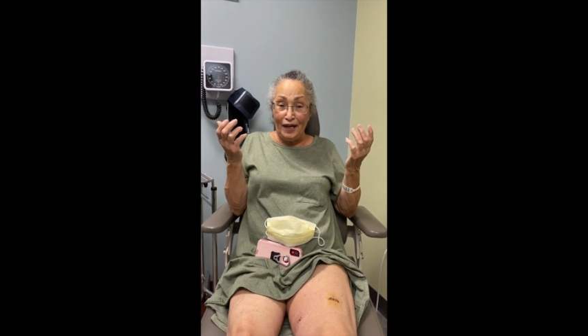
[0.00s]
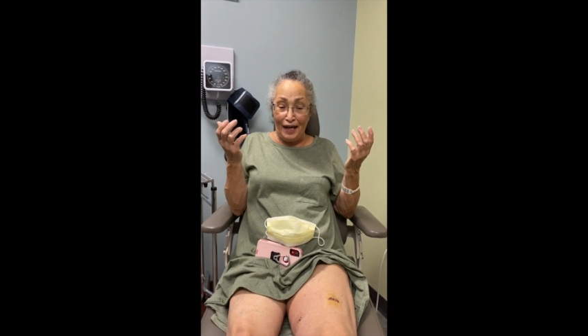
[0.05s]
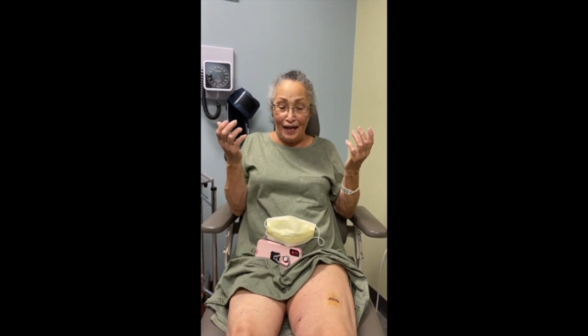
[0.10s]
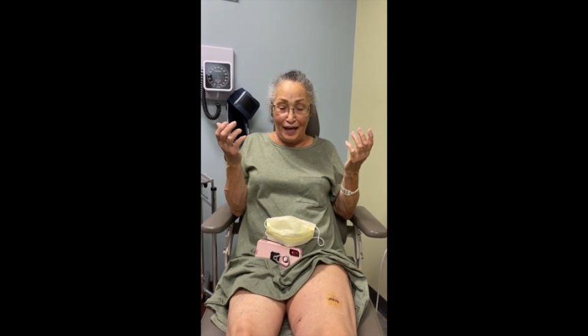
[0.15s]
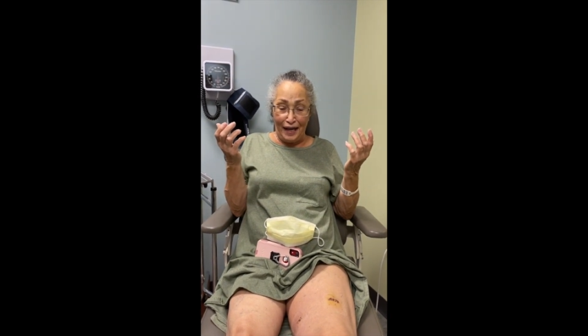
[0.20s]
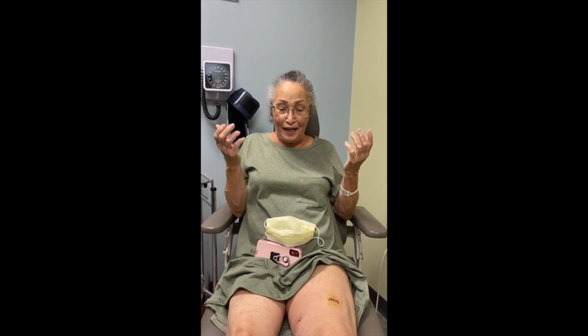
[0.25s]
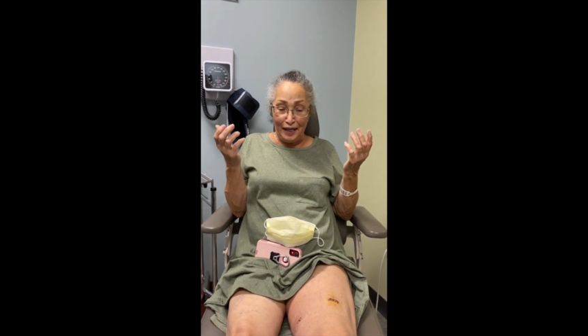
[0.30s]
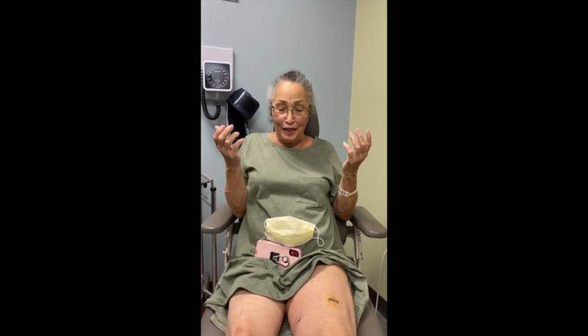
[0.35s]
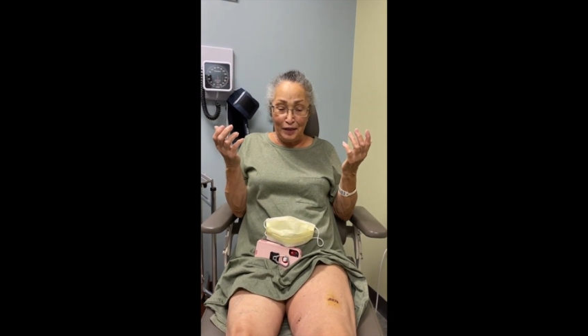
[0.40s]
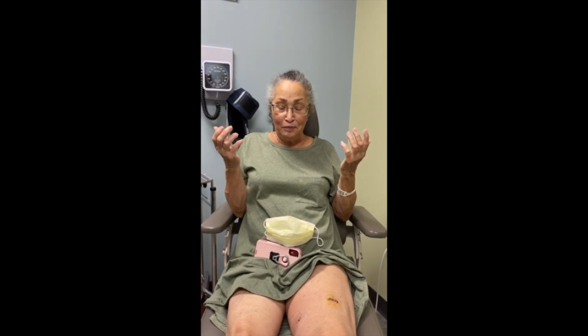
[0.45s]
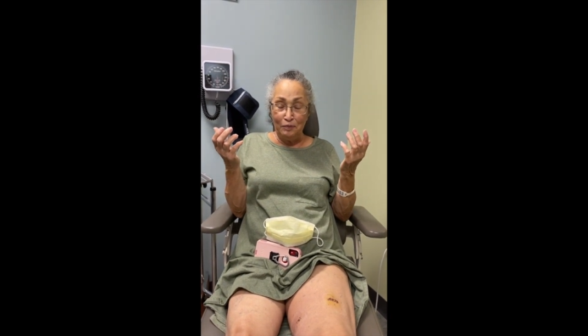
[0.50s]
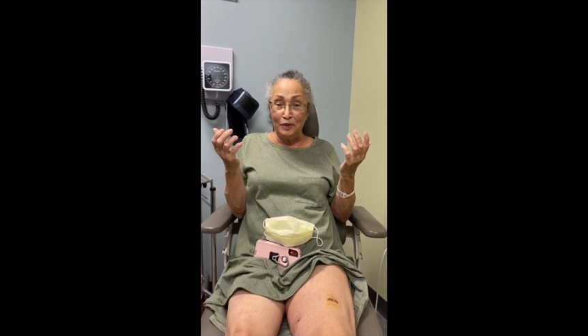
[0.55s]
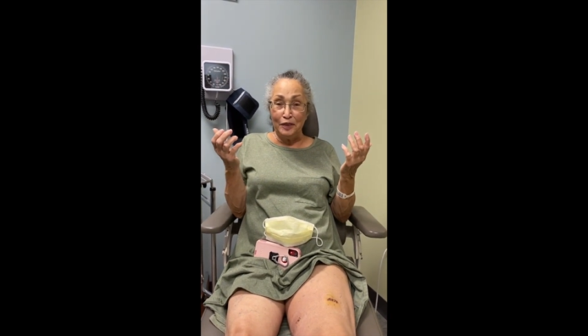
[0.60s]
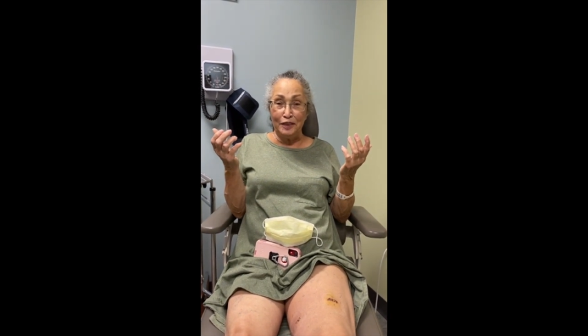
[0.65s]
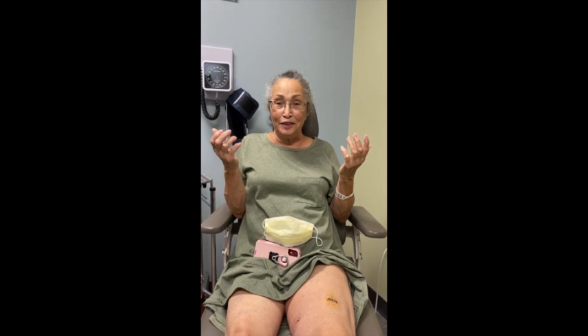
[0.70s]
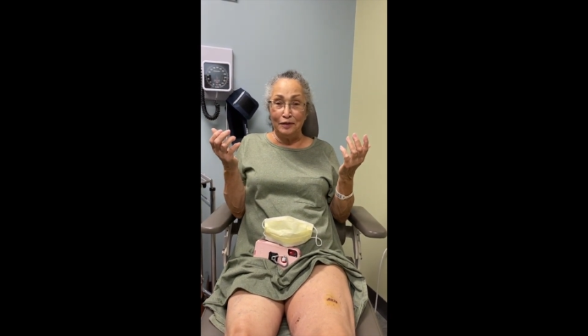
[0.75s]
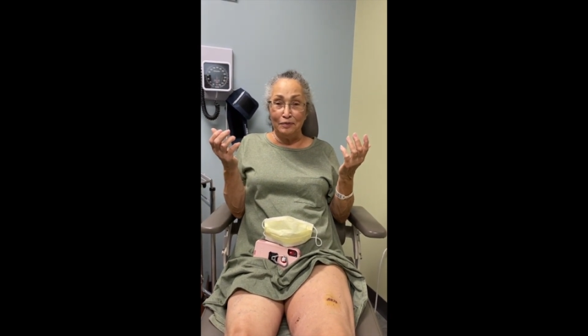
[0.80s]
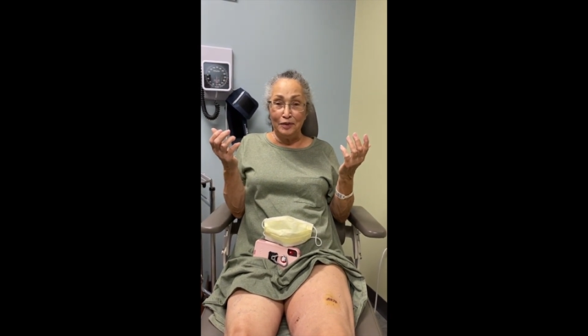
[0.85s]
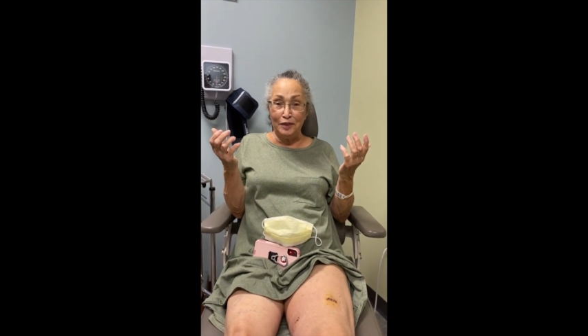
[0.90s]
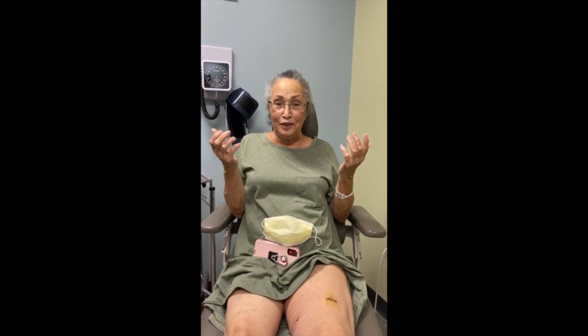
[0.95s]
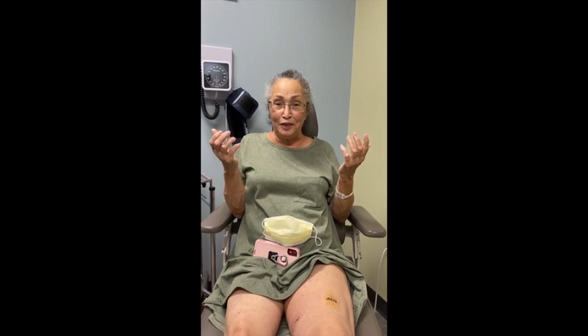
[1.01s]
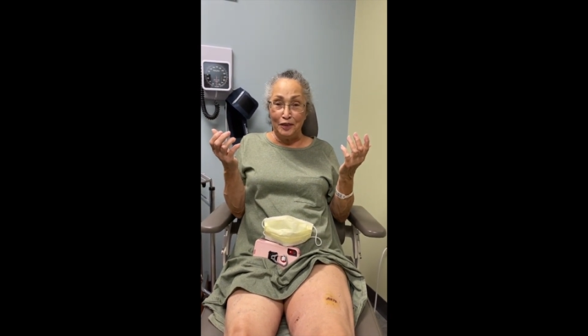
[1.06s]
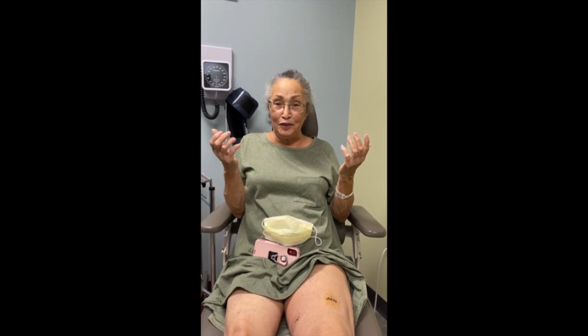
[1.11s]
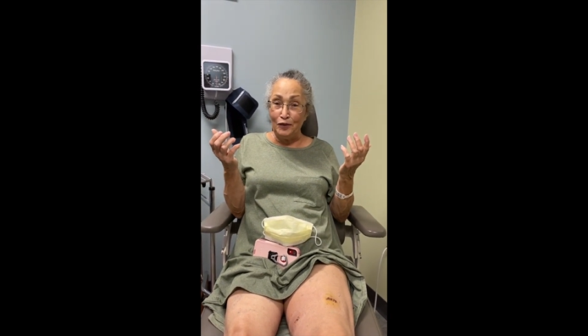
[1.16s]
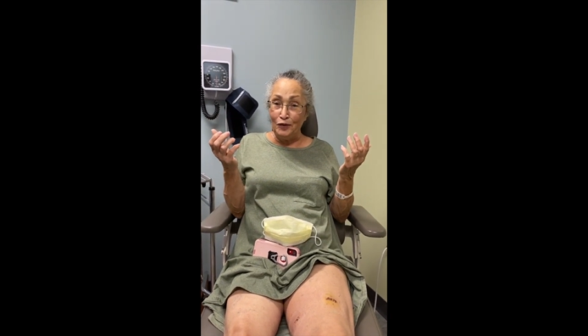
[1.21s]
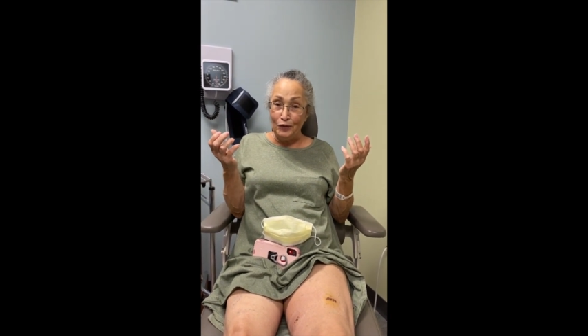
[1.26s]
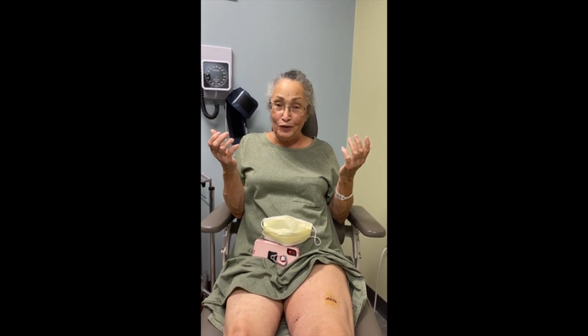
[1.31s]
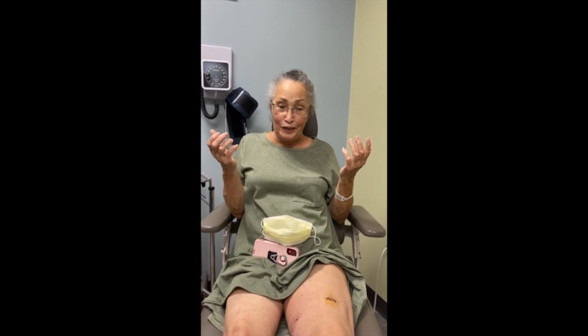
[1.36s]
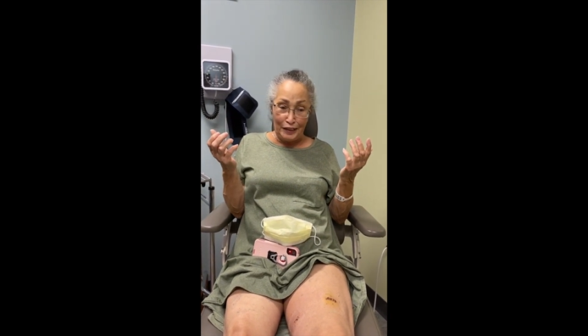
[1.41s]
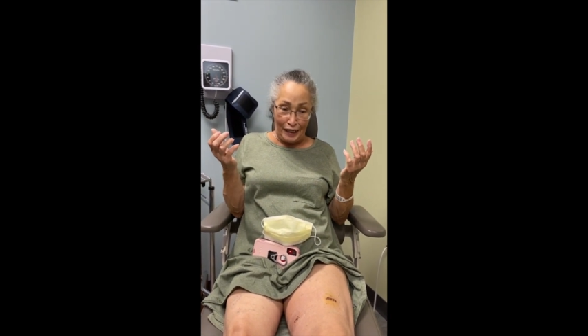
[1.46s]
I can put some
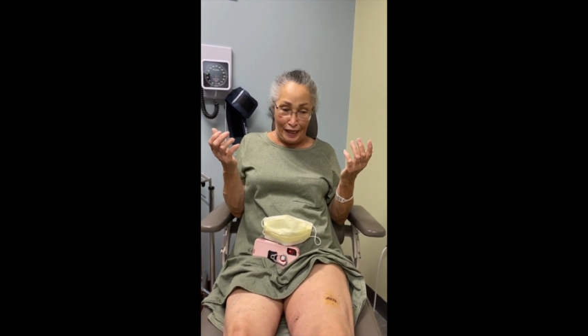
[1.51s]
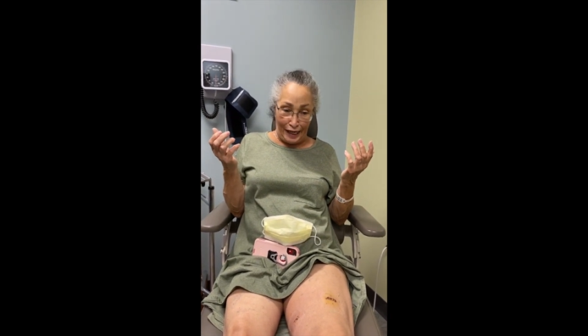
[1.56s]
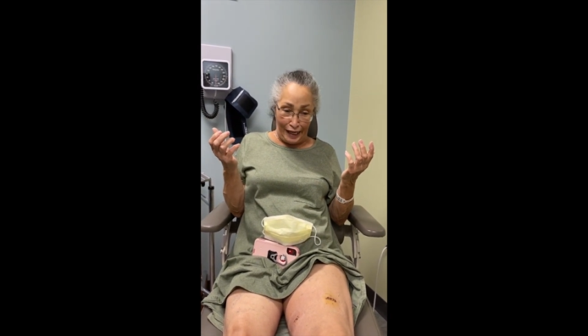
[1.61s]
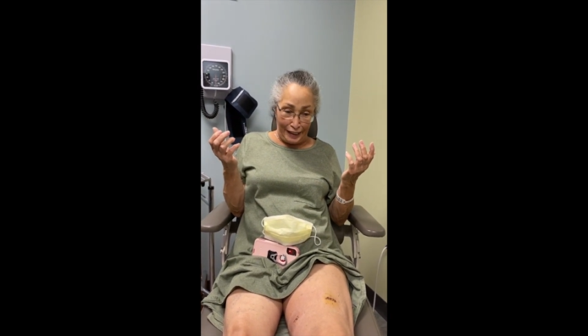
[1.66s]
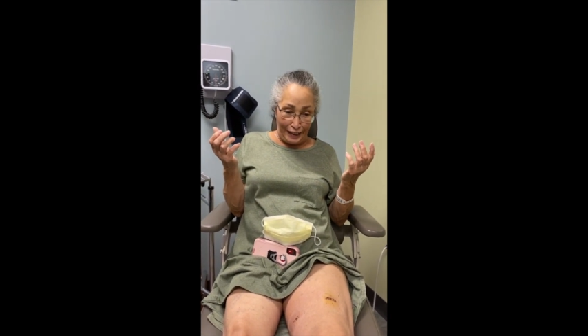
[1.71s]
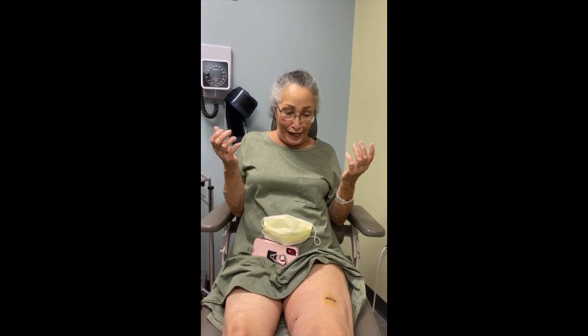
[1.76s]
shoes on.